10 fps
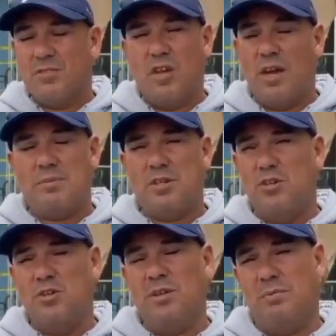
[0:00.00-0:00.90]
No,
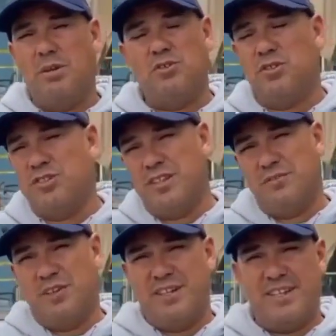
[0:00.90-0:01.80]
absolutely. Bijoy has done
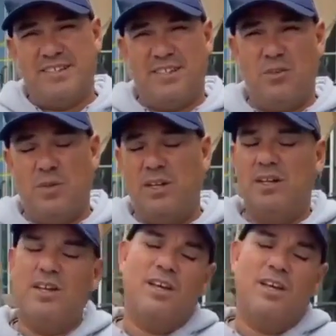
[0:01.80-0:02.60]
fantastically well.